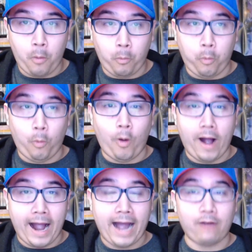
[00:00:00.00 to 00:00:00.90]

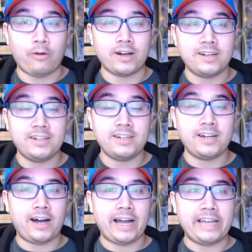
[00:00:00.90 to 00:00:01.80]
wow,
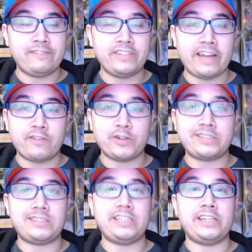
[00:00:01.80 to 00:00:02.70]
I've never
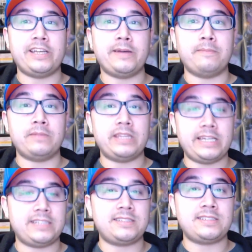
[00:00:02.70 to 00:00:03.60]
seen him
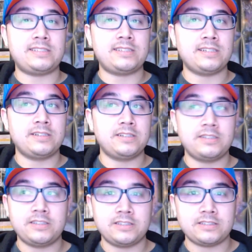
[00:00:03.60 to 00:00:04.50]
this
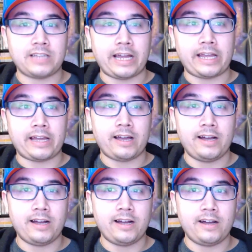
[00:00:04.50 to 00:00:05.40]
like
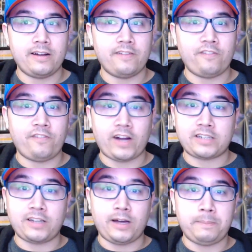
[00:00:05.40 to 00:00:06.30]

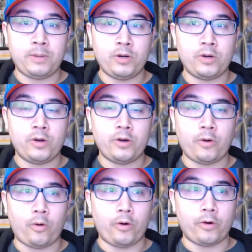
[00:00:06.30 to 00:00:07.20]
fucked up,
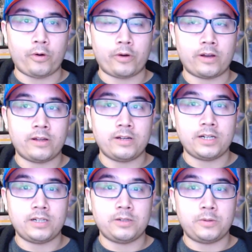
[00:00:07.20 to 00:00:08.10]
or
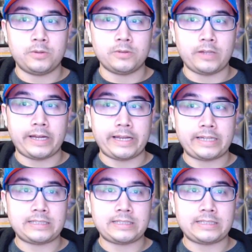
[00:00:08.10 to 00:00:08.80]
like